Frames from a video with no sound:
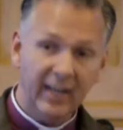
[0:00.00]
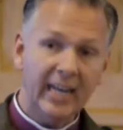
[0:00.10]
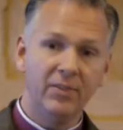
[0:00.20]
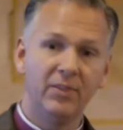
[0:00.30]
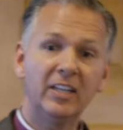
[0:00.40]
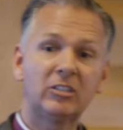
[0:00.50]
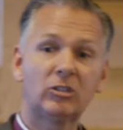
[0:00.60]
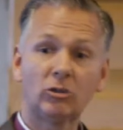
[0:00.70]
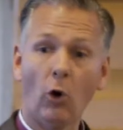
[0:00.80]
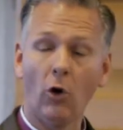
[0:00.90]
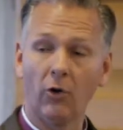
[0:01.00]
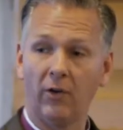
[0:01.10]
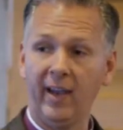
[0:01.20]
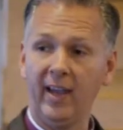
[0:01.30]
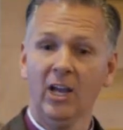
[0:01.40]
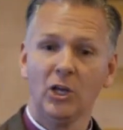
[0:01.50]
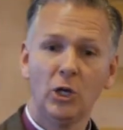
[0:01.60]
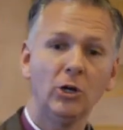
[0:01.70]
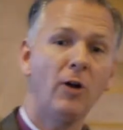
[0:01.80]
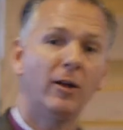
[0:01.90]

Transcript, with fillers: In this story, you're